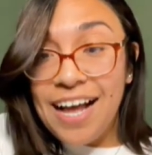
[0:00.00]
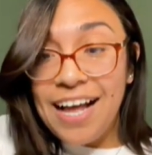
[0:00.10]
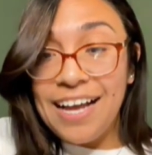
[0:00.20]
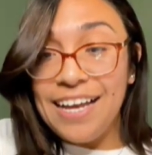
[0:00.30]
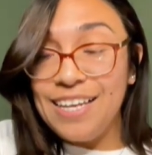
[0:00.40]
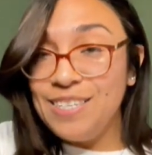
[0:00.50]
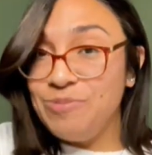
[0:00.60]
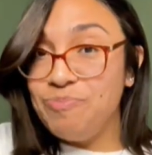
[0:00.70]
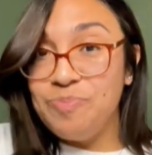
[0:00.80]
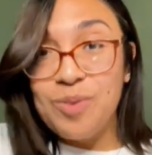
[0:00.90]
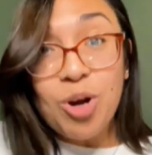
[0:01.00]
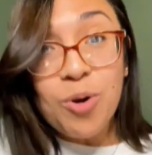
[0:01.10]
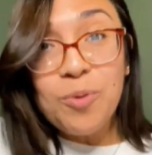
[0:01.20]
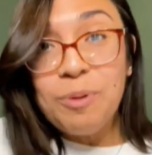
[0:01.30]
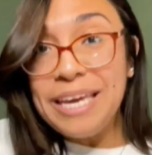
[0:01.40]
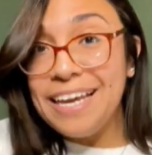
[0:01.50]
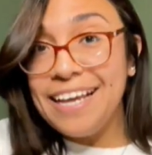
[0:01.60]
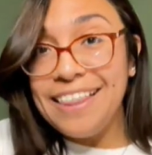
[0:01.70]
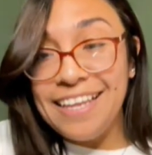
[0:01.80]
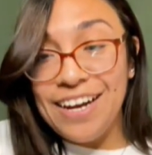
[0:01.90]
I throw Pete
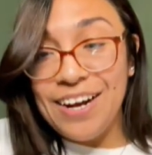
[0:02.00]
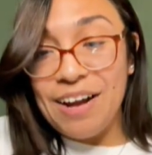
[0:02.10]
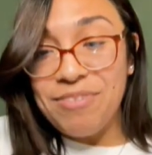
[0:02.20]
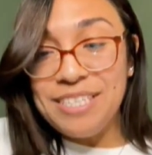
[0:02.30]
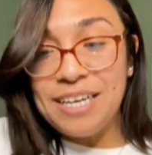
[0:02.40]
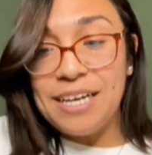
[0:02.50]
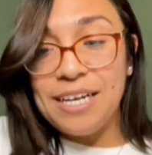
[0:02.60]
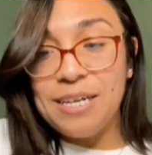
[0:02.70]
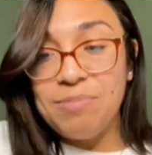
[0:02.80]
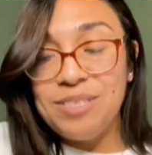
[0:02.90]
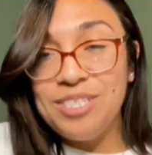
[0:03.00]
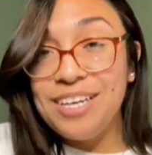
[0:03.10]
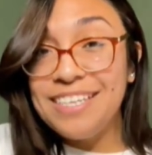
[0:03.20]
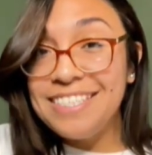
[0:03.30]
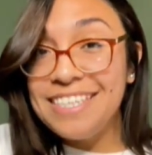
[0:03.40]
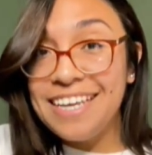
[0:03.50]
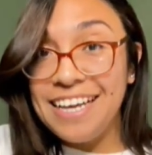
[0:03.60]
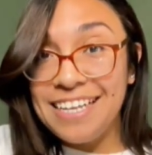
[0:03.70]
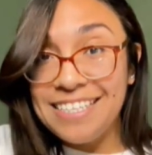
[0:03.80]
in there every time just in case